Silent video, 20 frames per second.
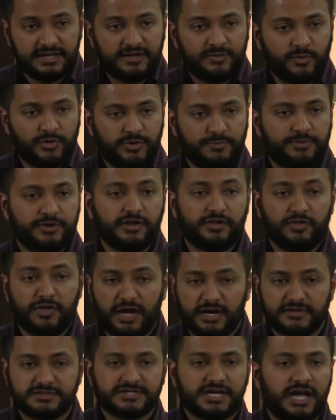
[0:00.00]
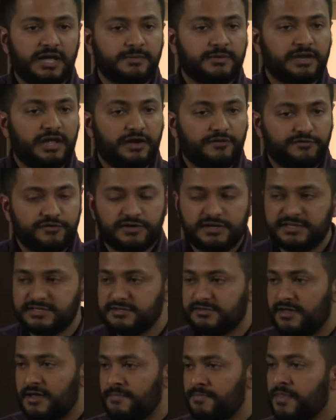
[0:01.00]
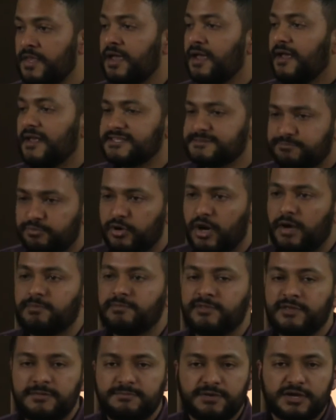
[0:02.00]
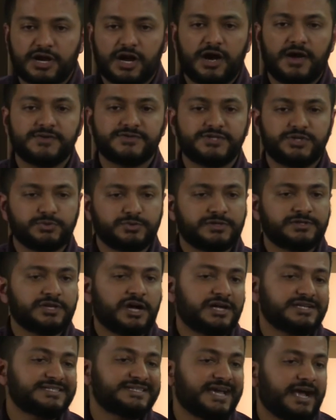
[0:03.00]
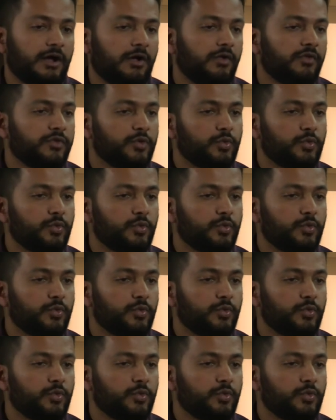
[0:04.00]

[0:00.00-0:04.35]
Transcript: when you put a lot of time and effort into them, it's probably because you did not tell the